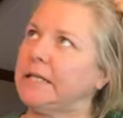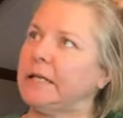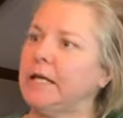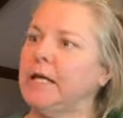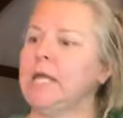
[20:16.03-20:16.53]

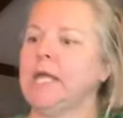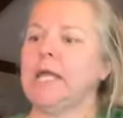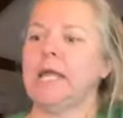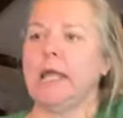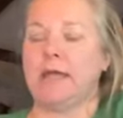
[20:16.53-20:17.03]
in.
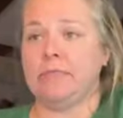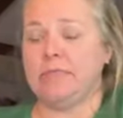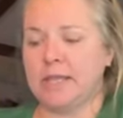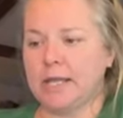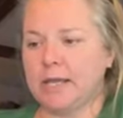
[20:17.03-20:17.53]

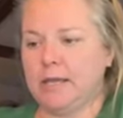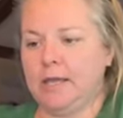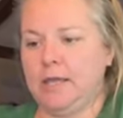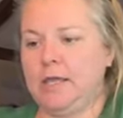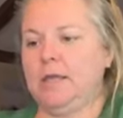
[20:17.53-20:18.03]
And
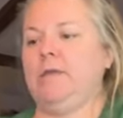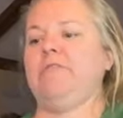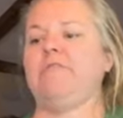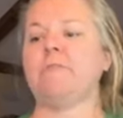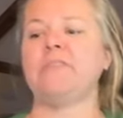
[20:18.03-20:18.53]
then
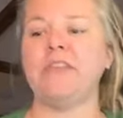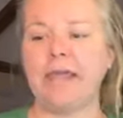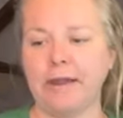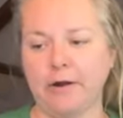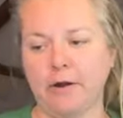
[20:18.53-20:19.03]
from
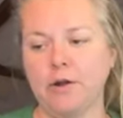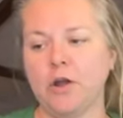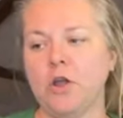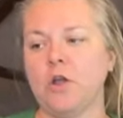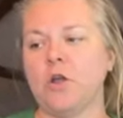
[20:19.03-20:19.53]
there,